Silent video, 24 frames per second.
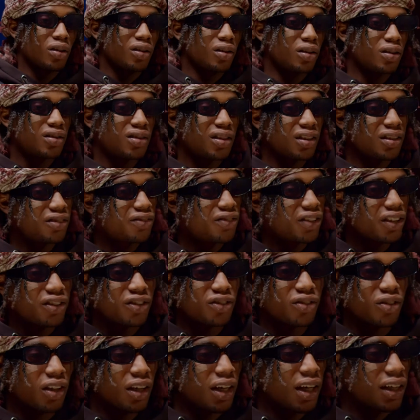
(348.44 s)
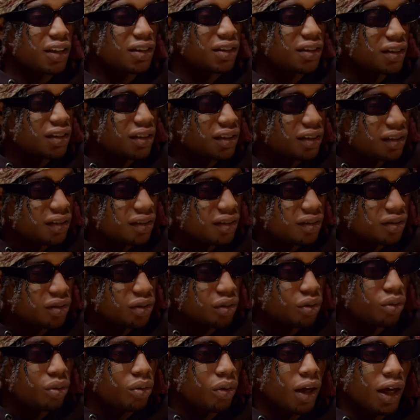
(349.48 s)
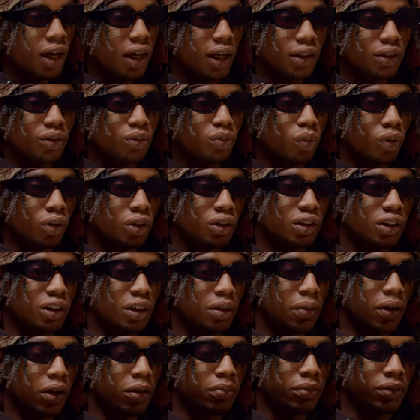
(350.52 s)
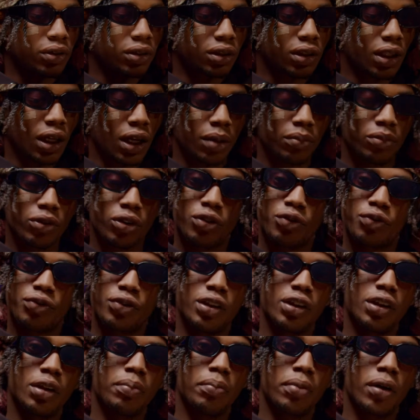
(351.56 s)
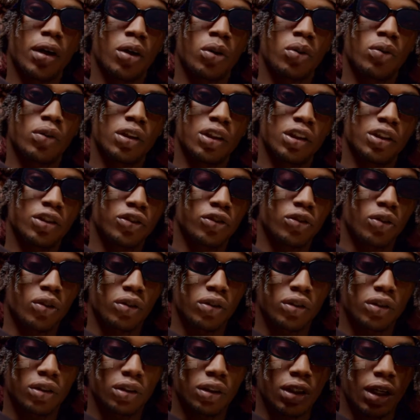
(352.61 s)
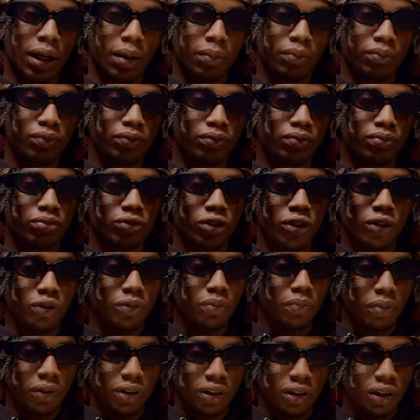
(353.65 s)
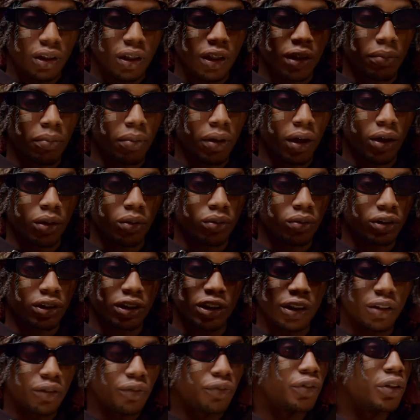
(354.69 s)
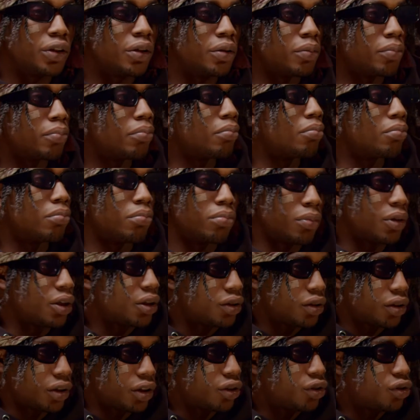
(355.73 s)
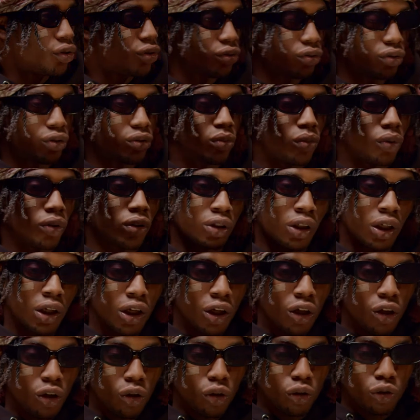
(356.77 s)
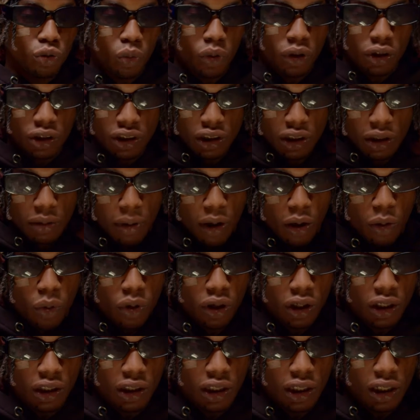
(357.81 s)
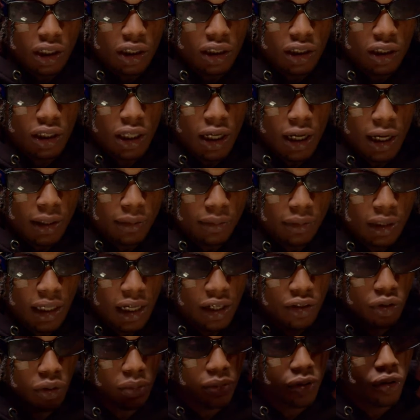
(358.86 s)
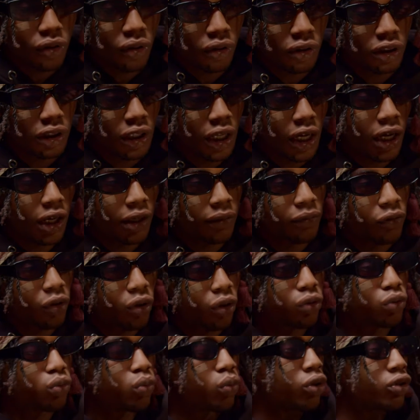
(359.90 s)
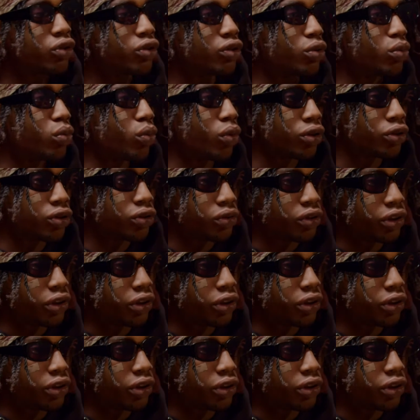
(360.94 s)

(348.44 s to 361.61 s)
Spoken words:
It's a great song actually. So and one thing about me is that I'm not really about hit songs. I'm just basically about delivering message to the world. Because one thing about Walking Dead is that there are some songs that God wants the world to